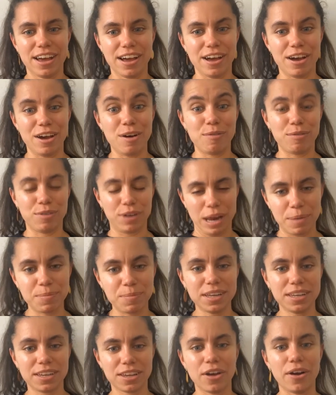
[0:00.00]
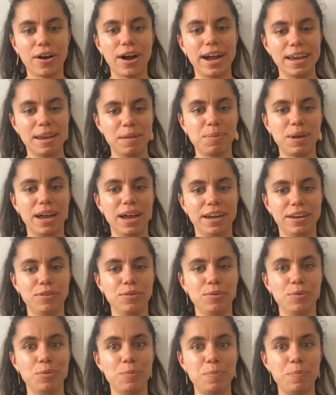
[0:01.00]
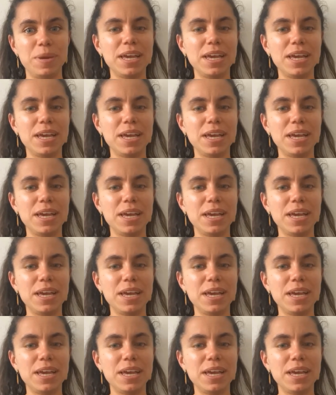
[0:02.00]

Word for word: uh, of Cambridge, so I applied to